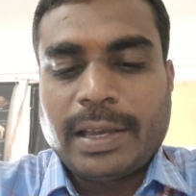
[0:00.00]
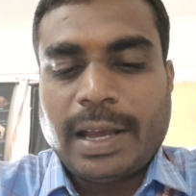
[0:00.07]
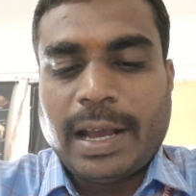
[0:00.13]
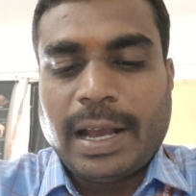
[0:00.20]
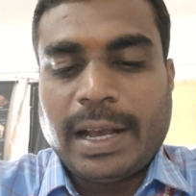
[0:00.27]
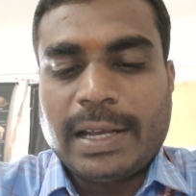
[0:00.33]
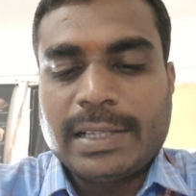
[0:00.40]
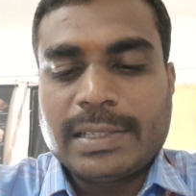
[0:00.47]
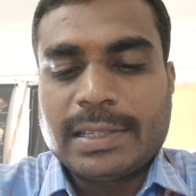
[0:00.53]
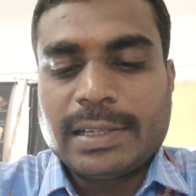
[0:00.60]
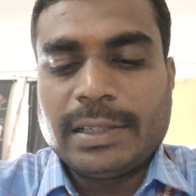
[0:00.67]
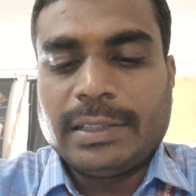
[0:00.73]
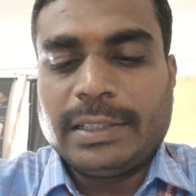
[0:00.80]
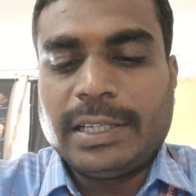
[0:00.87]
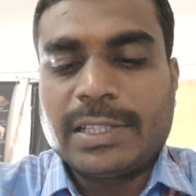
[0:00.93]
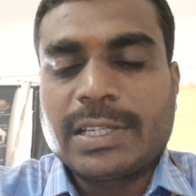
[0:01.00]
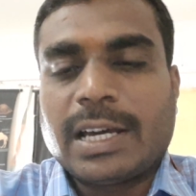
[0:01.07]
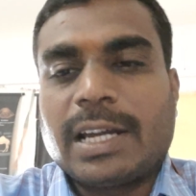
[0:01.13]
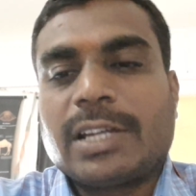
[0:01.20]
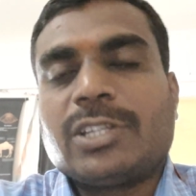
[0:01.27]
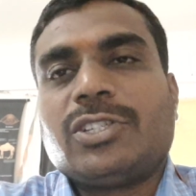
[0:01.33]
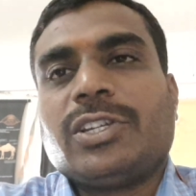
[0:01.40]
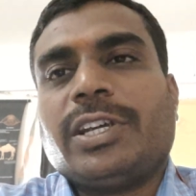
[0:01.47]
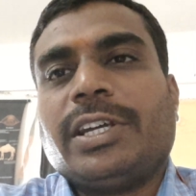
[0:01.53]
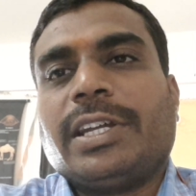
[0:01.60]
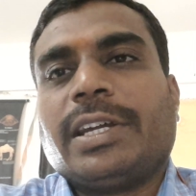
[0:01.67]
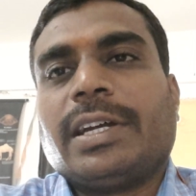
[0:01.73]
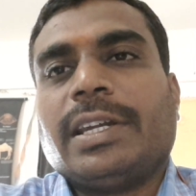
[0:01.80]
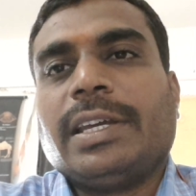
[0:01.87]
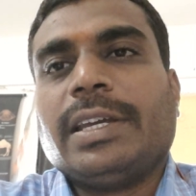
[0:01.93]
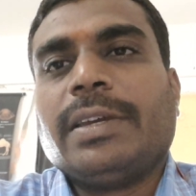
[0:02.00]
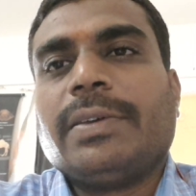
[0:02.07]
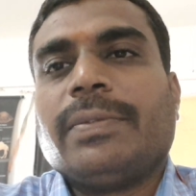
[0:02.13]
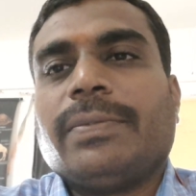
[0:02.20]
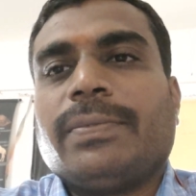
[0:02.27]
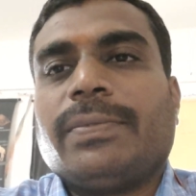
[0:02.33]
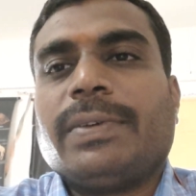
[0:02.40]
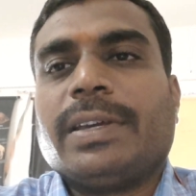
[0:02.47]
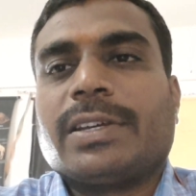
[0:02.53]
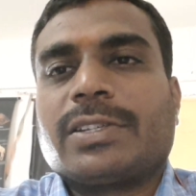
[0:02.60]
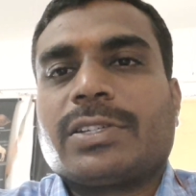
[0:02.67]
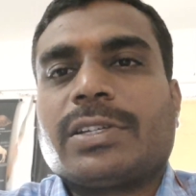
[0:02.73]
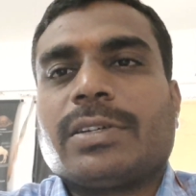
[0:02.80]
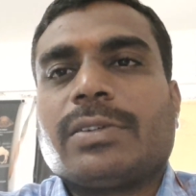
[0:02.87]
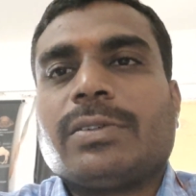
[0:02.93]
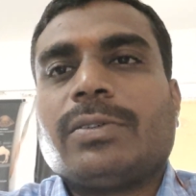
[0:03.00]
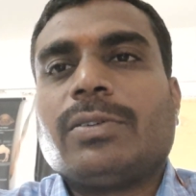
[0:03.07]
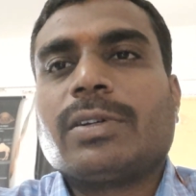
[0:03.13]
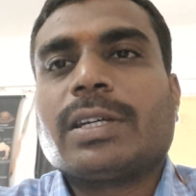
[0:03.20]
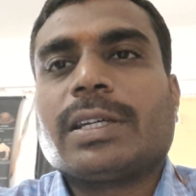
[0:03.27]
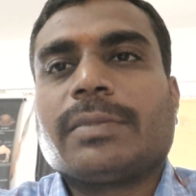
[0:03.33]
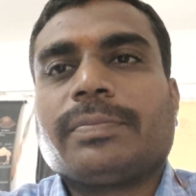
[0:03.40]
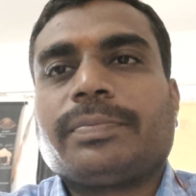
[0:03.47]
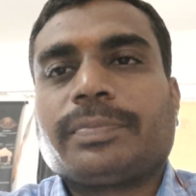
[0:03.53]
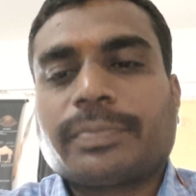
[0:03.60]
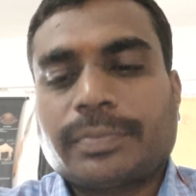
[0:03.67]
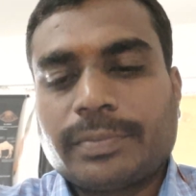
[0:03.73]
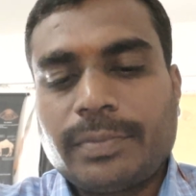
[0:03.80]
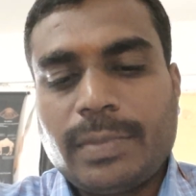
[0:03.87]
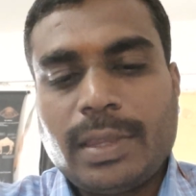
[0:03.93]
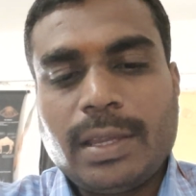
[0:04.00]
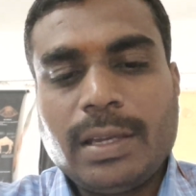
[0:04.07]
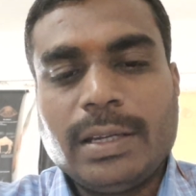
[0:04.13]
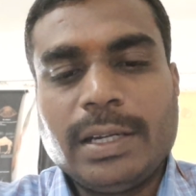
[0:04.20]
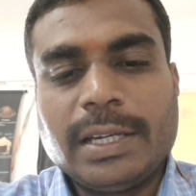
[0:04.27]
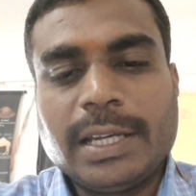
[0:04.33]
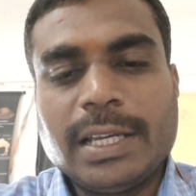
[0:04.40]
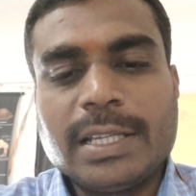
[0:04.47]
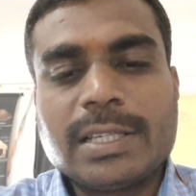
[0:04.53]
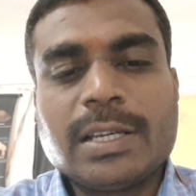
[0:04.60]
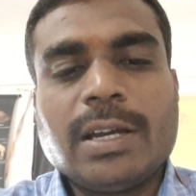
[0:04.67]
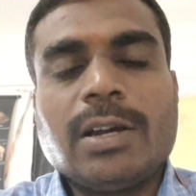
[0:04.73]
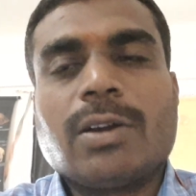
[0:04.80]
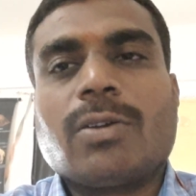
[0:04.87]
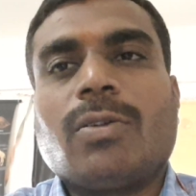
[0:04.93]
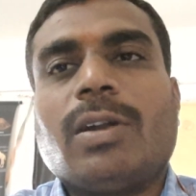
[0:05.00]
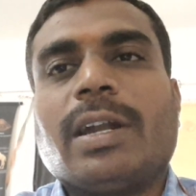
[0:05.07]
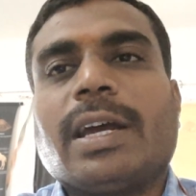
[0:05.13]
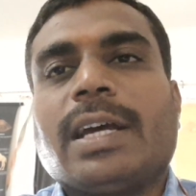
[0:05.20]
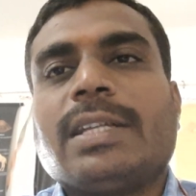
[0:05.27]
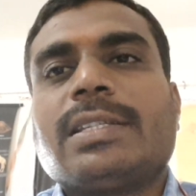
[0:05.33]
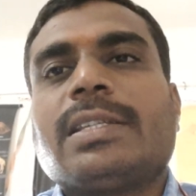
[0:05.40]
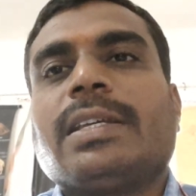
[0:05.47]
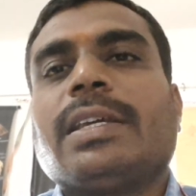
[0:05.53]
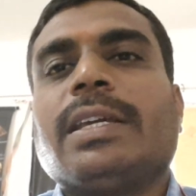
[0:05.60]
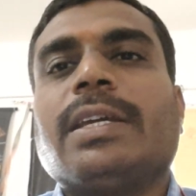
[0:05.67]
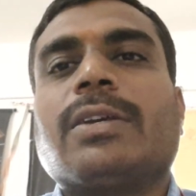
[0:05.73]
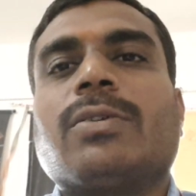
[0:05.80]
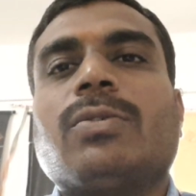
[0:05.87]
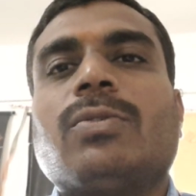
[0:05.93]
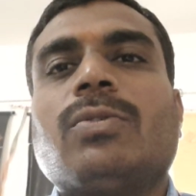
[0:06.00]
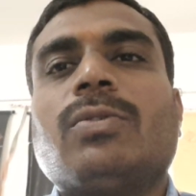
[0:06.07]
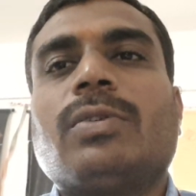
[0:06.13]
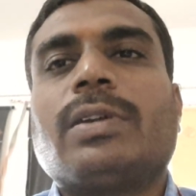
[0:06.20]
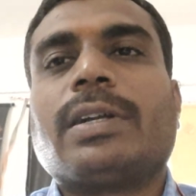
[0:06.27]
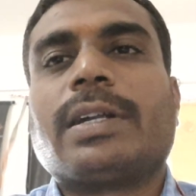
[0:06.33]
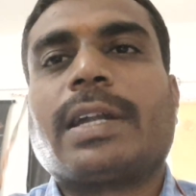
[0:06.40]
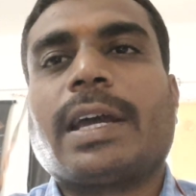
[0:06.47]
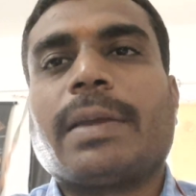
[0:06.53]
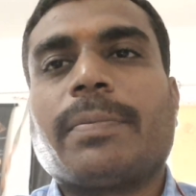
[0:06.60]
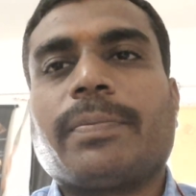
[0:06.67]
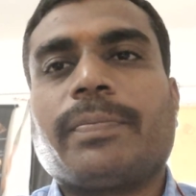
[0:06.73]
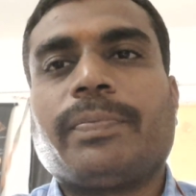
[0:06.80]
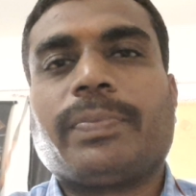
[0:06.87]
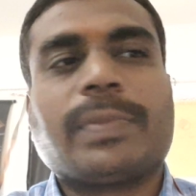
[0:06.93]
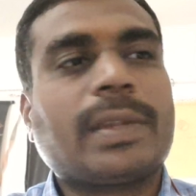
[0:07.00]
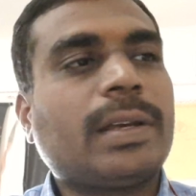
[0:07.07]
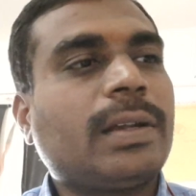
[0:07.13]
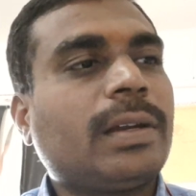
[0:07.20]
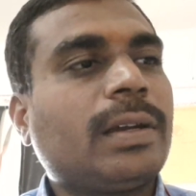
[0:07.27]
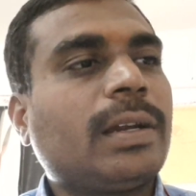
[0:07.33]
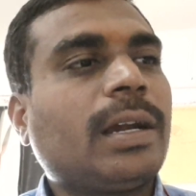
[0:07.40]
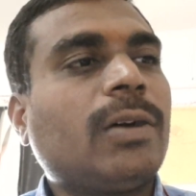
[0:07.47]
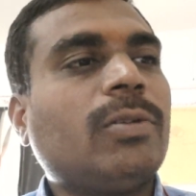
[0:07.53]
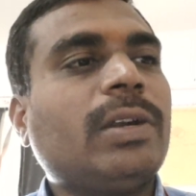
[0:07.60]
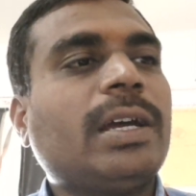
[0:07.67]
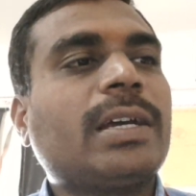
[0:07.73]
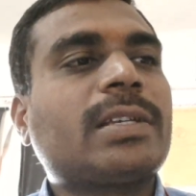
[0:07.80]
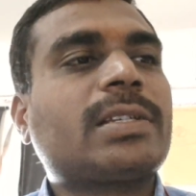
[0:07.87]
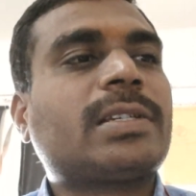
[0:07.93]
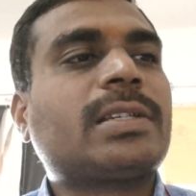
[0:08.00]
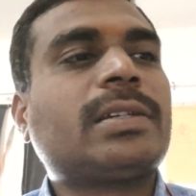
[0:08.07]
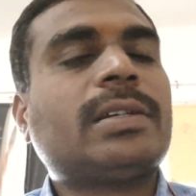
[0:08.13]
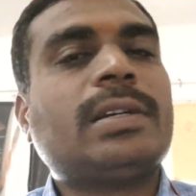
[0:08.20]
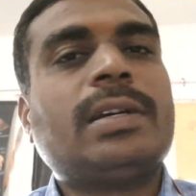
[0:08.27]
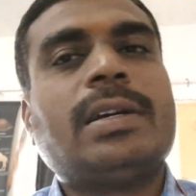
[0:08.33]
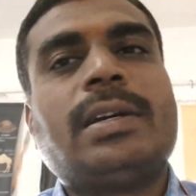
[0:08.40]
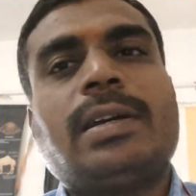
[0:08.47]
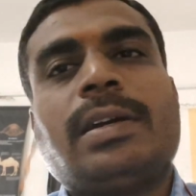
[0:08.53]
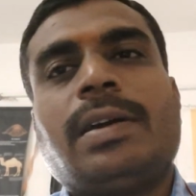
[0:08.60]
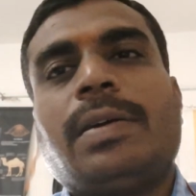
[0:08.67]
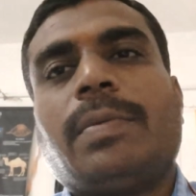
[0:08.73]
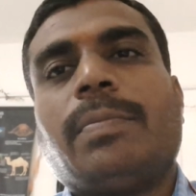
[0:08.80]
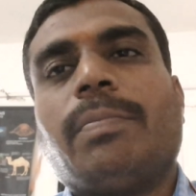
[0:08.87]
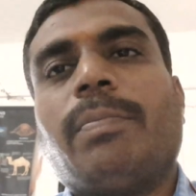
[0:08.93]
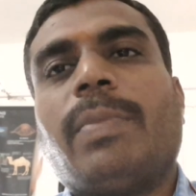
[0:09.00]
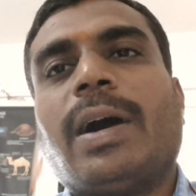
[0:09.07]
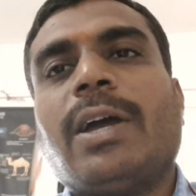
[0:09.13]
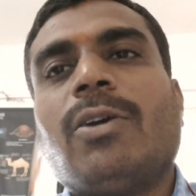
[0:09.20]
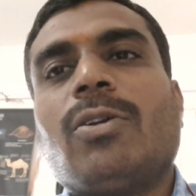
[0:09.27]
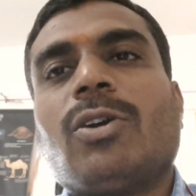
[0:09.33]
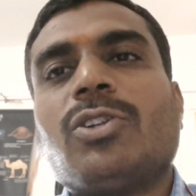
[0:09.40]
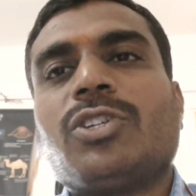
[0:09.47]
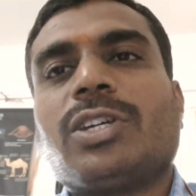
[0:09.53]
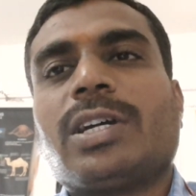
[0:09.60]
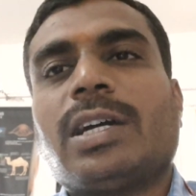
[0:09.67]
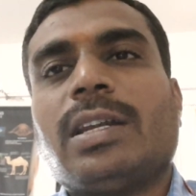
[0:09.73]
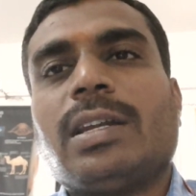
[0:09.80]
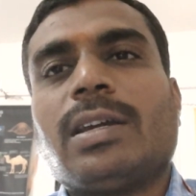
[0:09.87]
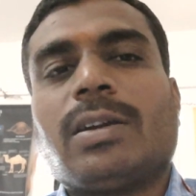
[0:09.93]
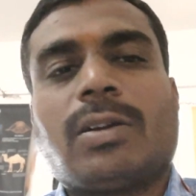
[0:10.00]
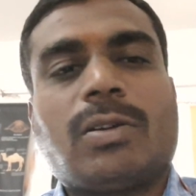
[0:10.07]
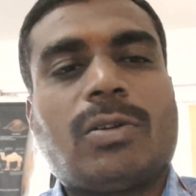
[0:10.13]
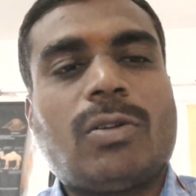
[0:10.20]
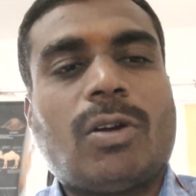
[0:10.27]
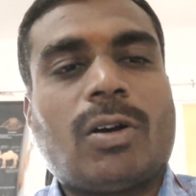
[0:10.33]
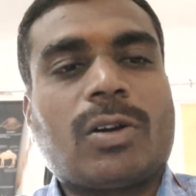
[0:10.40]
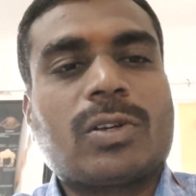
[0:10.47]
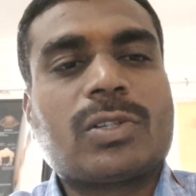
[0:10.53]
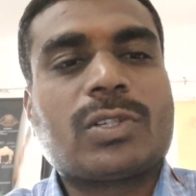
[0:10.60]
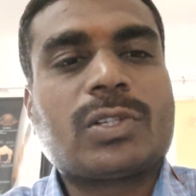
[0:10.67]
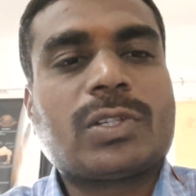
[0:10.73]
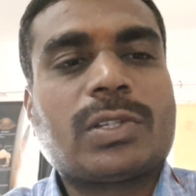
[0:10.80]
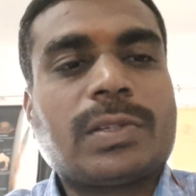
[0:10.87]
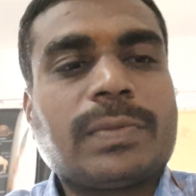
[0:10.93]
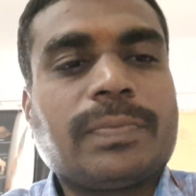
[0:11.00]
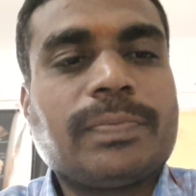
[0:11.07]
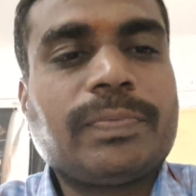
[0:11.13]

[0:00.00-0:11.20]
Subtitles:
as these are genetically fixed. Okay, it is called as ecotype. Now next, biological clocks.